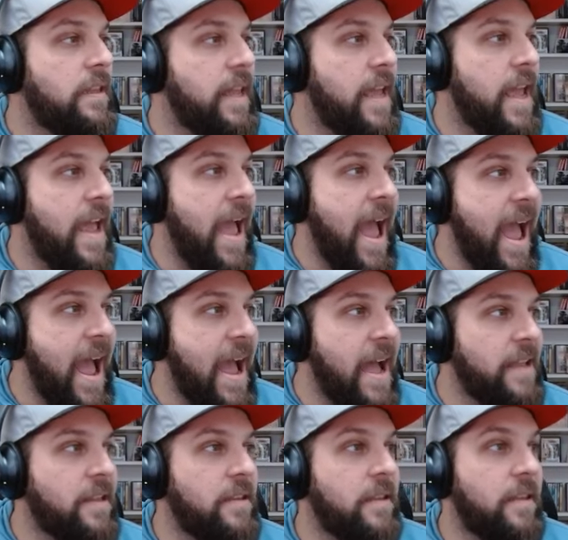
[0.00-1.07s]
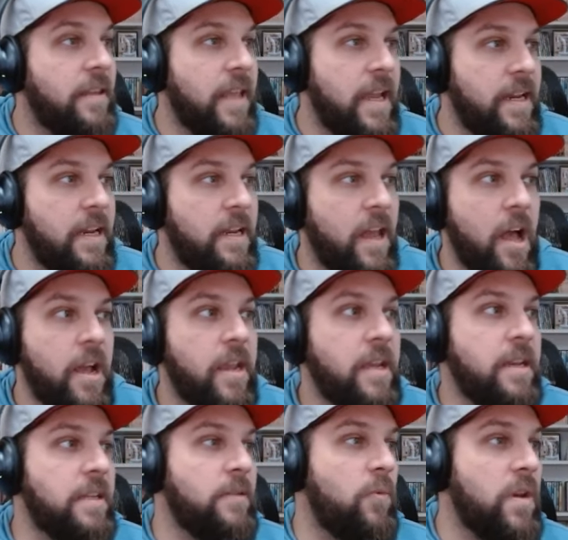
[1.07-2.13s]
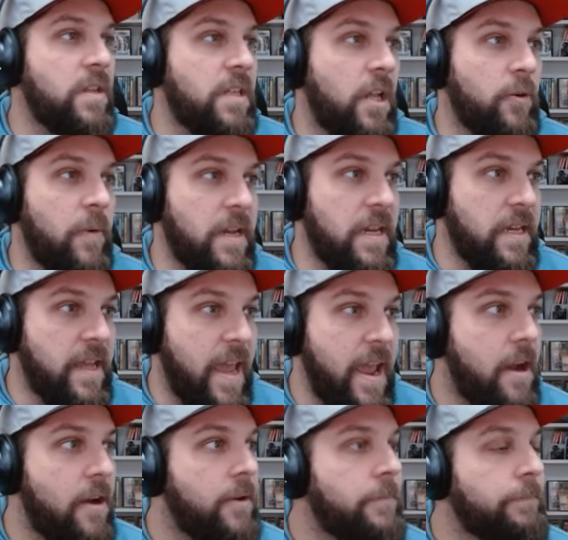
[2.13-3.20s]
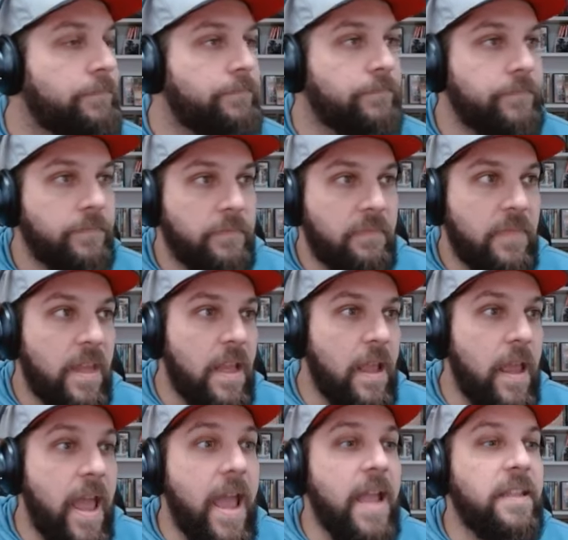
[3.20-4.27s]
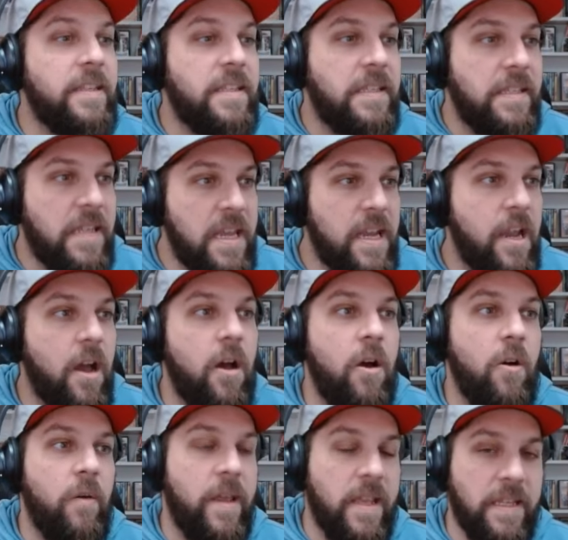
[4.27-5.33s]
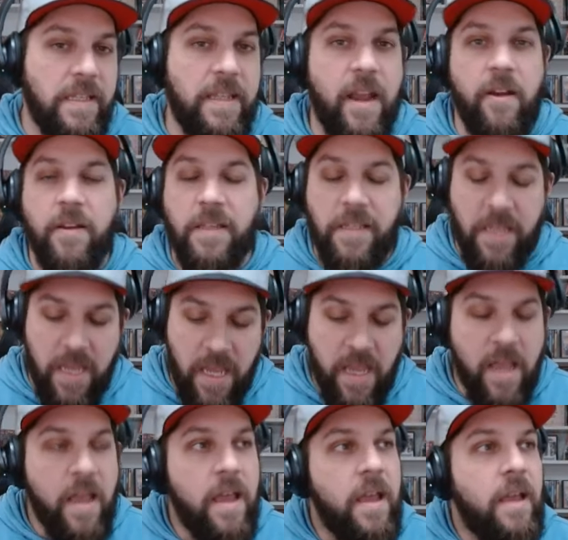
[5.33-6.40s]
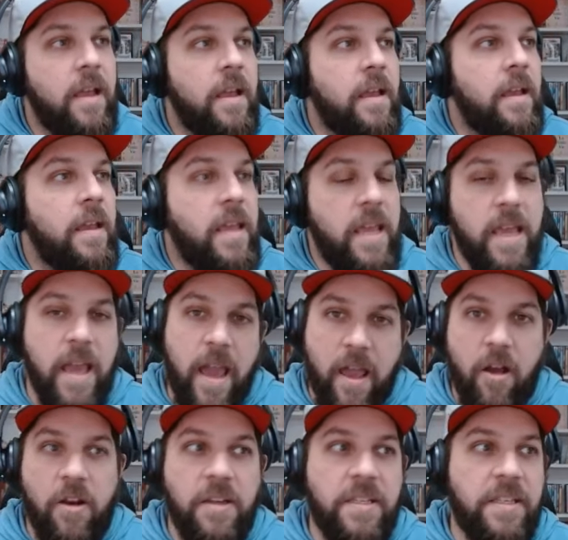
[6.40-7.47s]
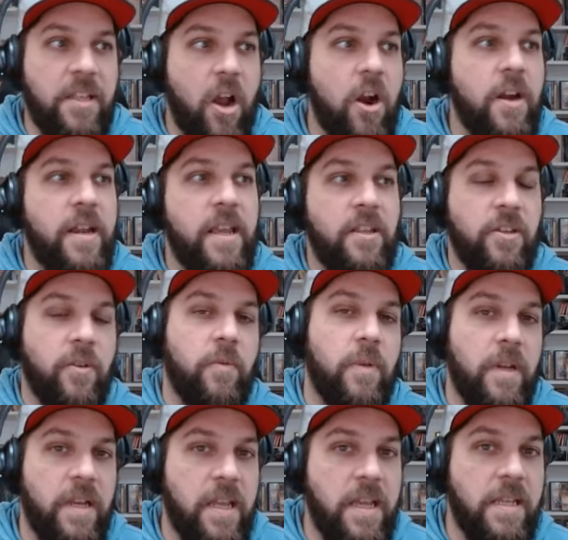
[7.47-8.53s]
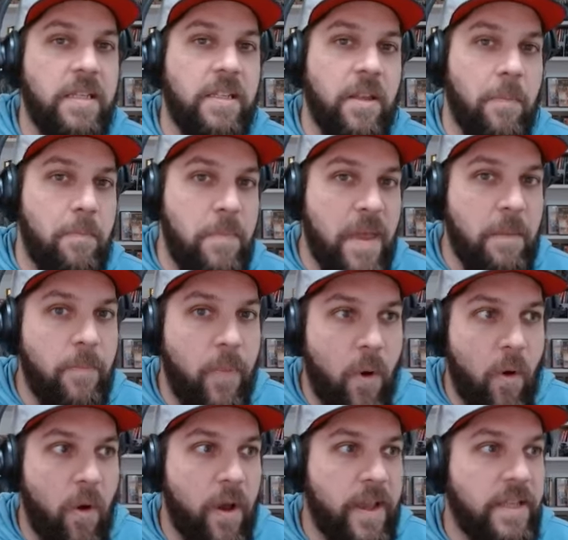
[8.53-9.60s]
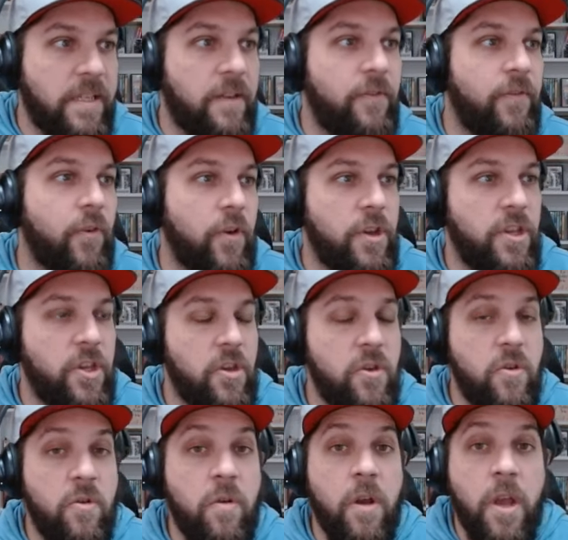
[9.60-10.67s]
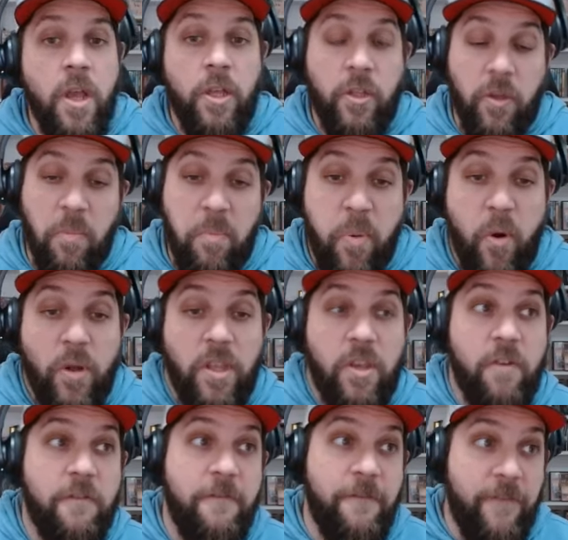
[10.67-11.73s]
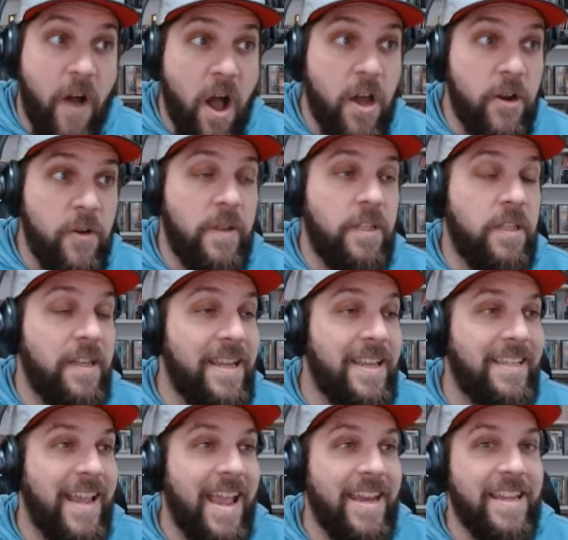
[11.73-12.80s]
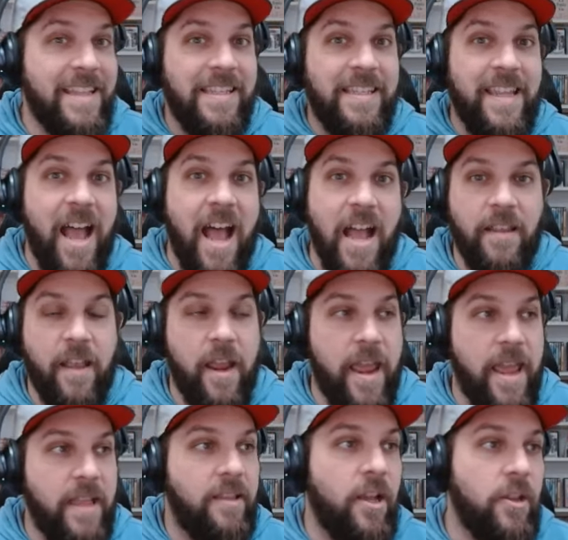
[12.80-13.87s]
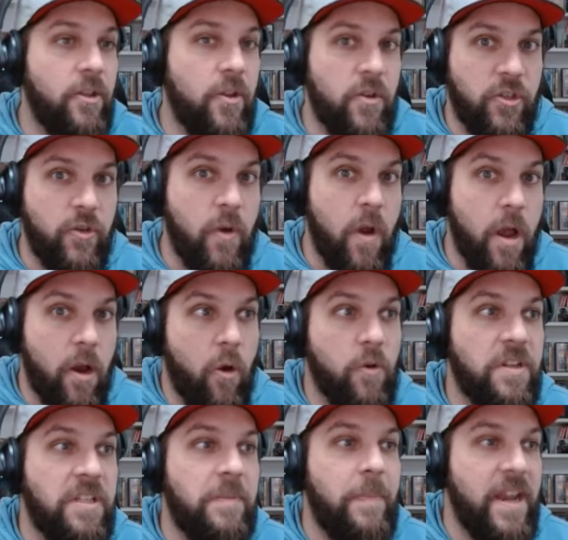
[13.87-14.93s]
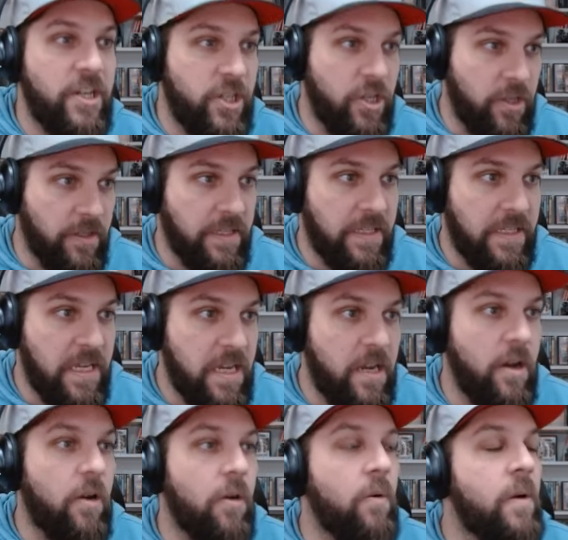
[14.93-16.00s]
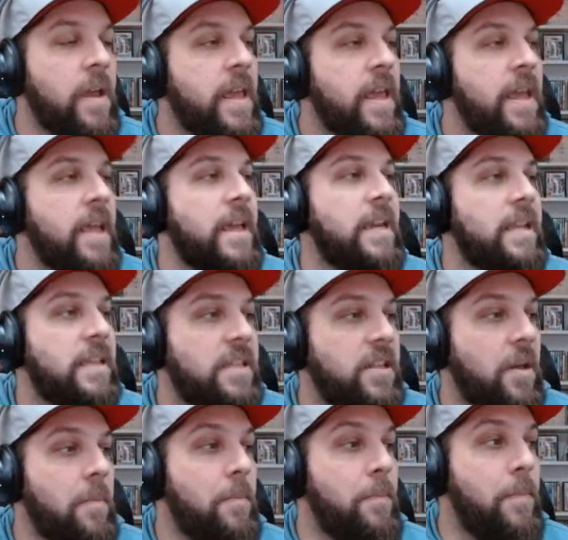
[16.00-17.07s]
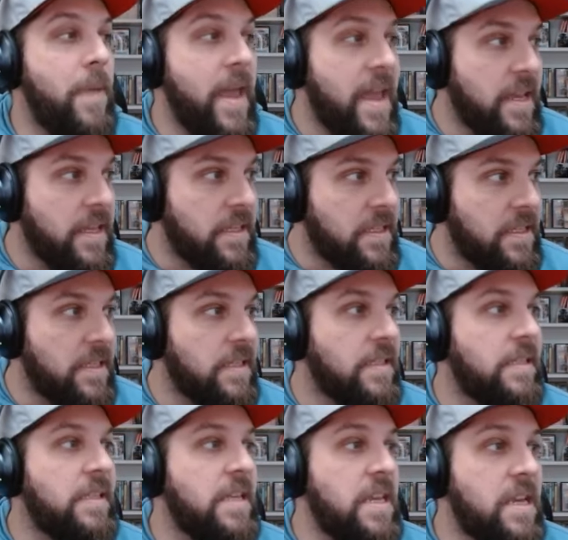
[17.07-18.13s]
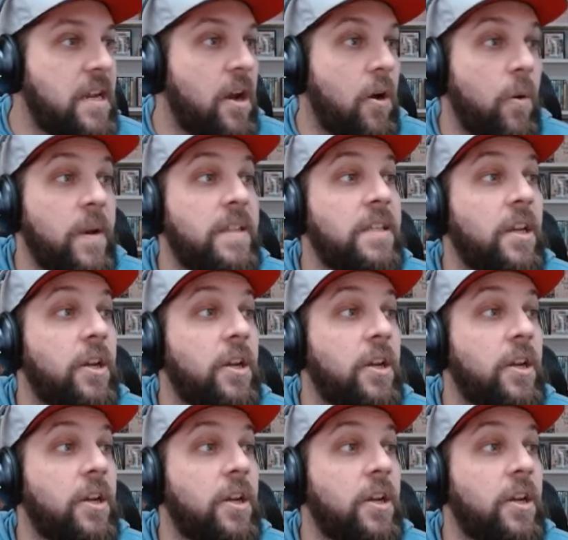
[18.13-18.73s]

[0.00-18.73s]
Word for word: they add? The daily login is was already there. And Zico is there. See, EA are starting to release the big boys for you to put your fodder into this. And it's not a Thunderstruck or special Zico. It is the base Zico. It's a